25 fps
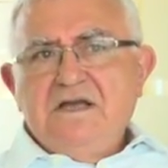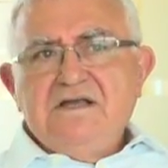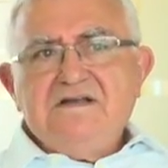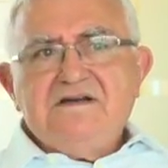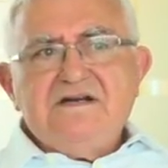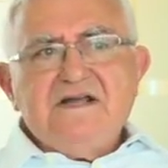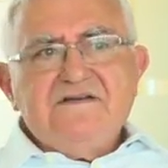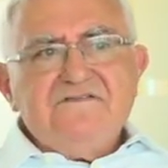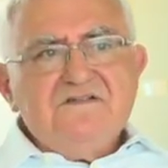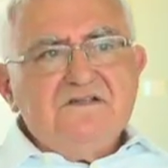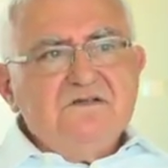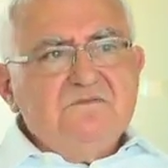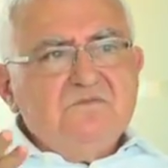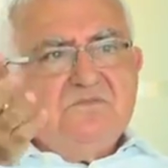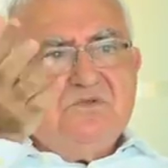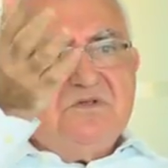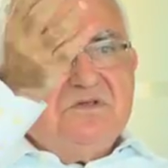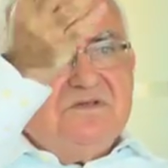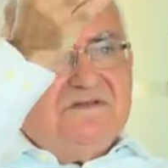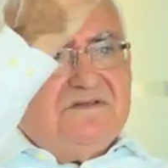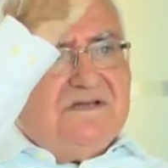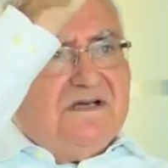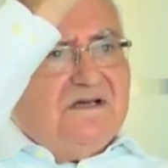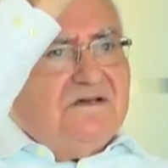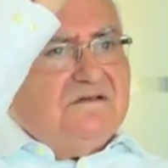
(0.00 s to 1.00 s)
I arrived in
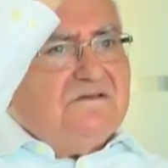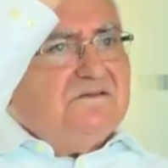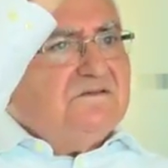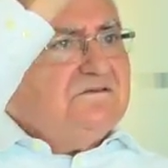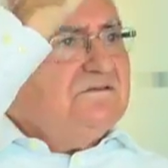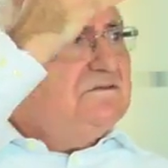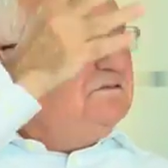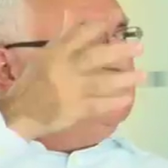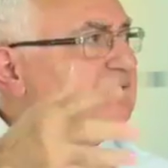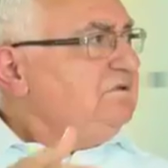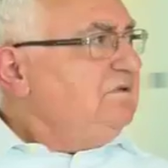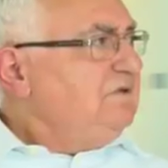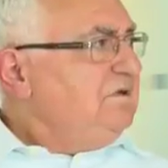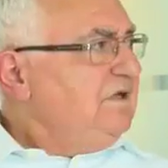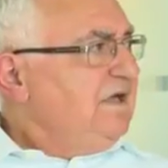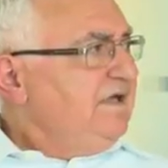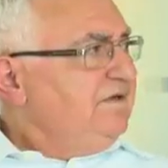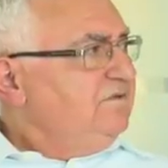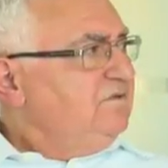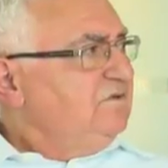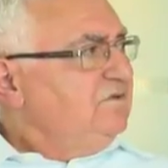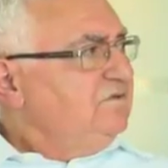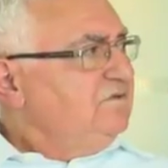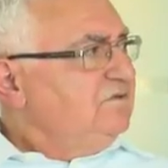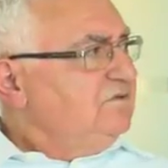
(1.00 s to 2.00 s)
Malta, I
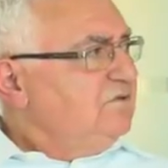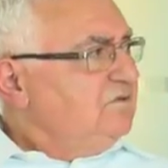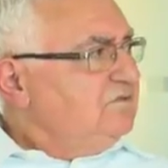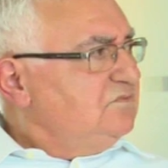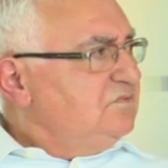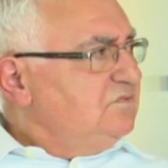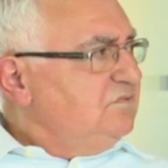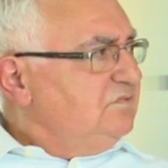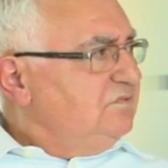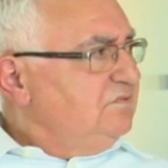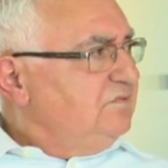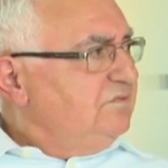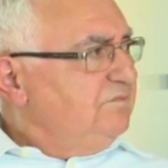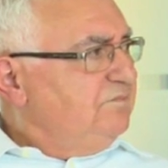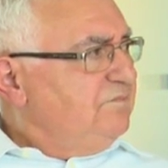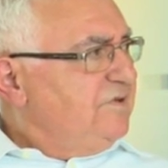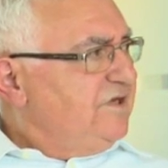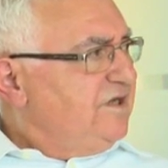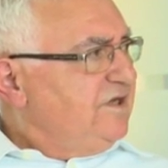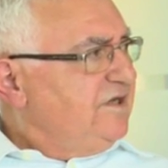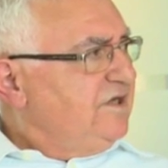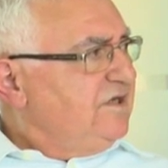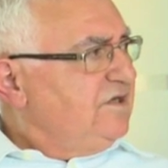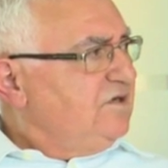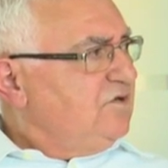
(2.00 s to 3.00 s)
don't know,
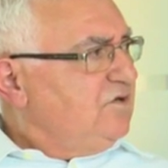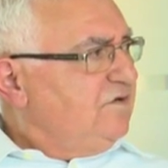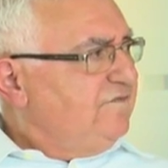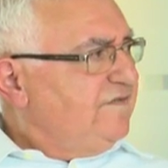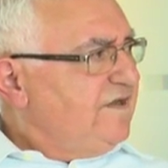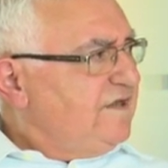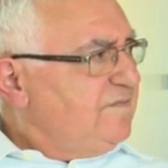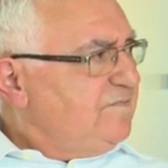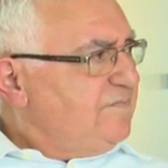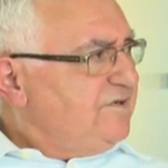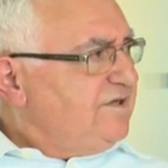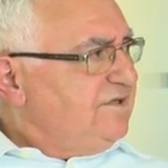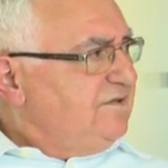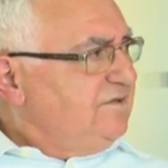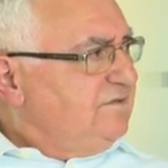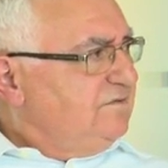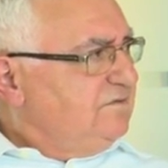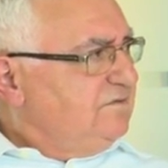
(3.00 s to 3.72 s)
beginning of April.